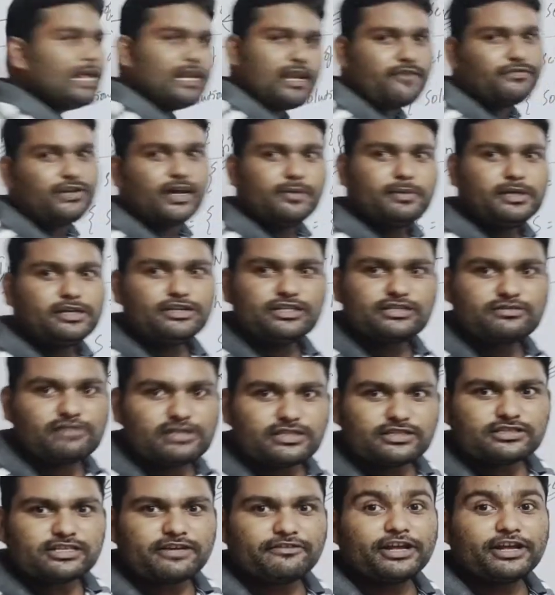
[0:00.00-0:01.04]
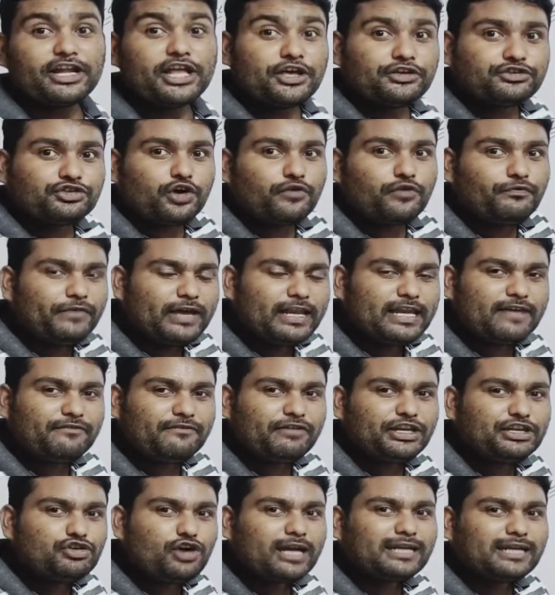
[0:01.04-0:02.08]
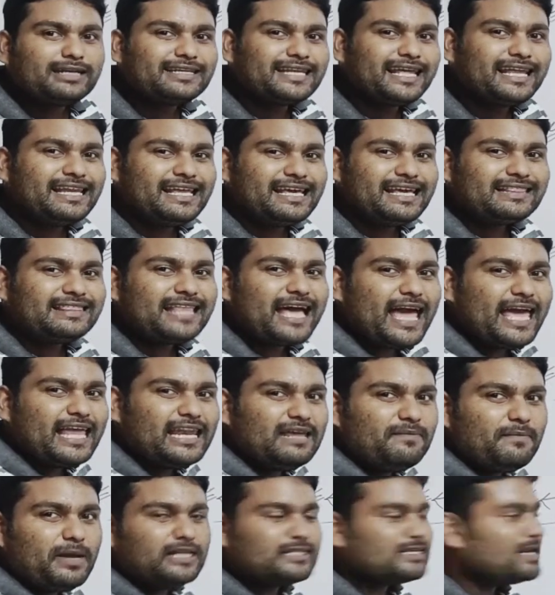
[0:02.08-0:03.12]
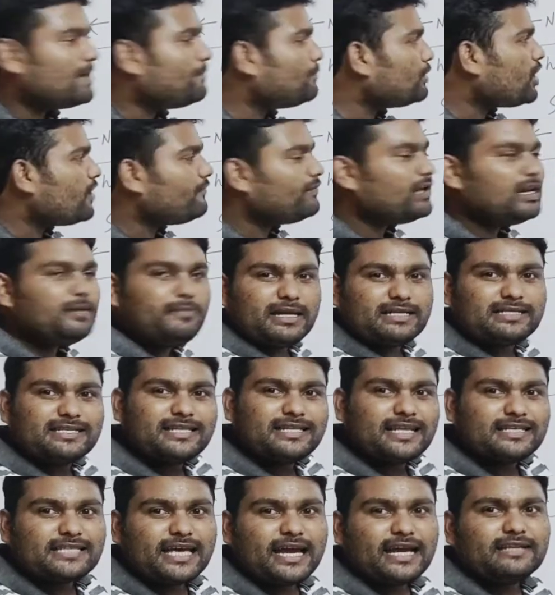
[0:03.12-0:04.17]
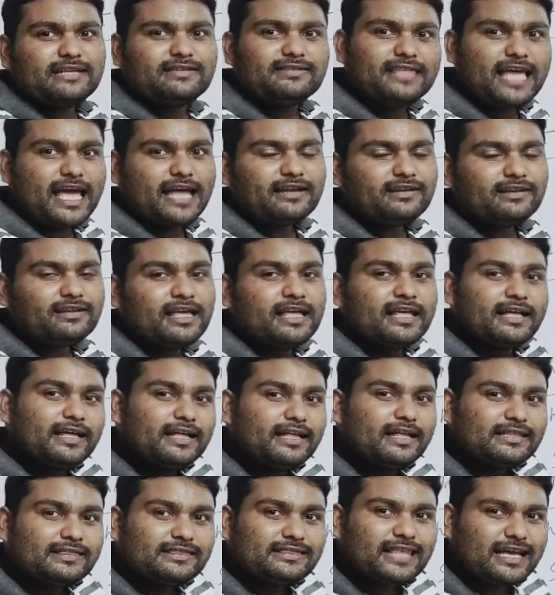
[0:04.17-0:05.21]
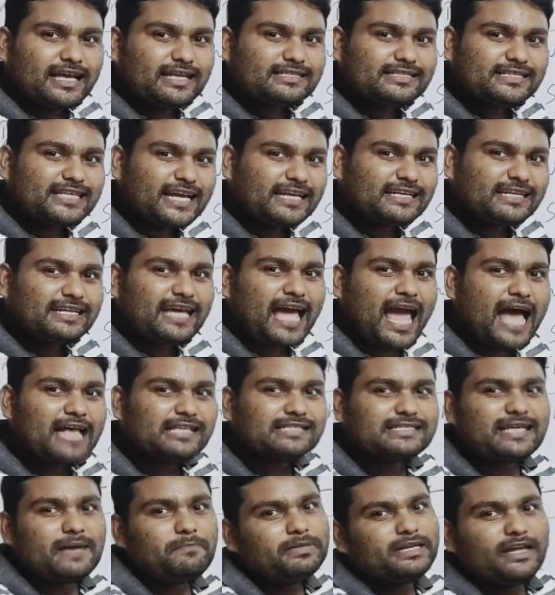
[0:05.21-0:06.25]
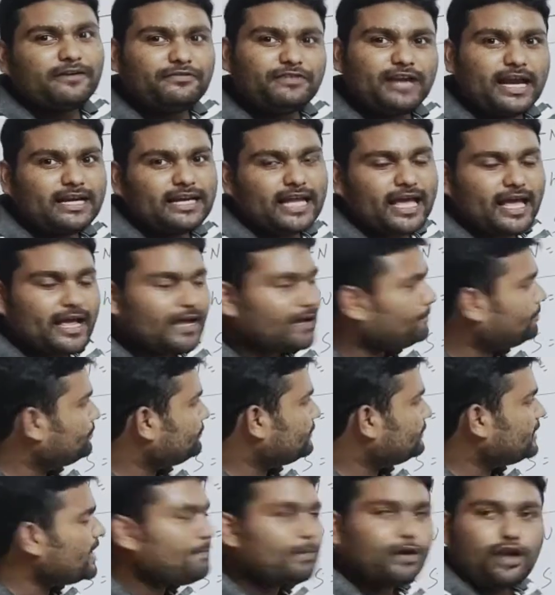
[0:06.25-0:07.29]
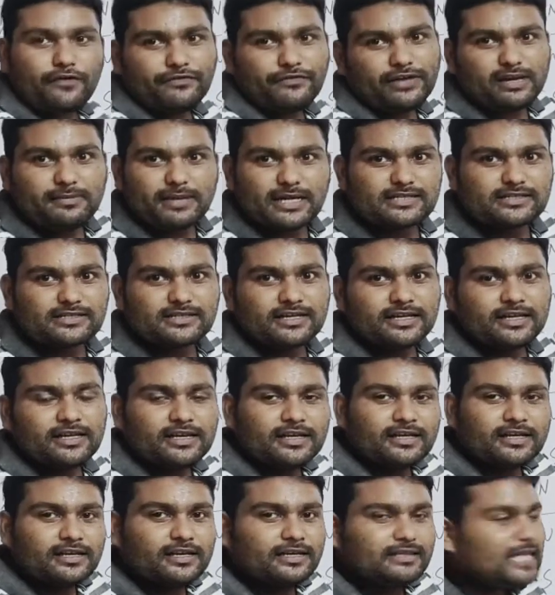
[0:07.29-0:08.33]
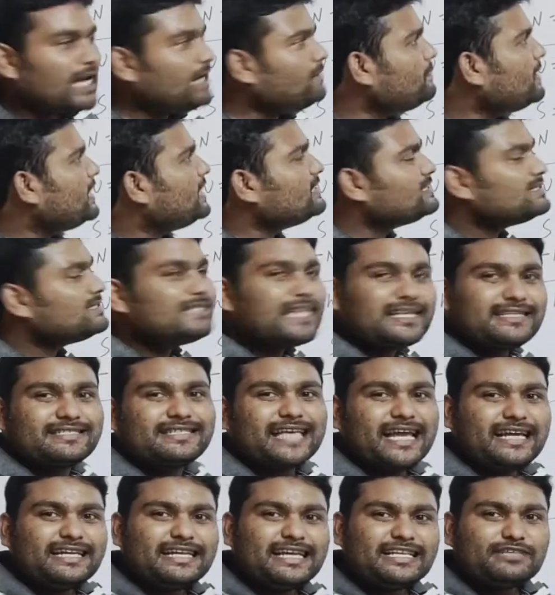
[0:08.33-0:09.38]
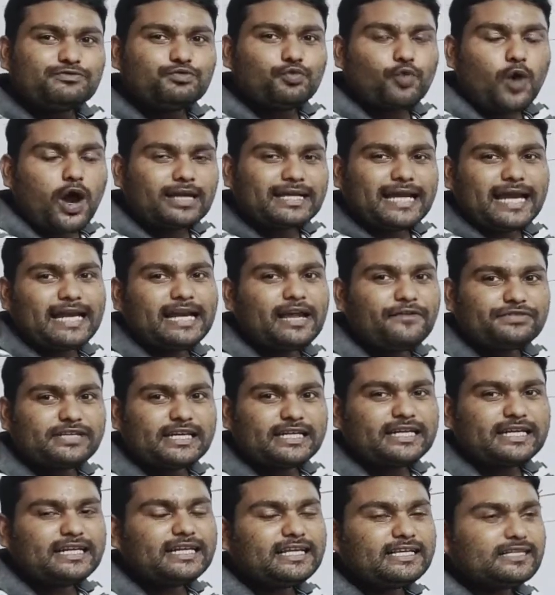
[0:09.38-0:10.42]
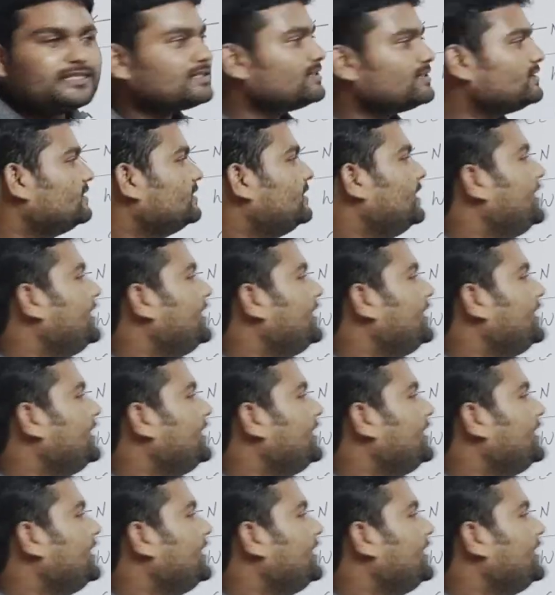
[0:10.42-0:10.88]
of W is equals to 7. So whenever you are telling the elements, number of elements in the set, then the set has some definite number of elements. That means the set is what kind of set it is? It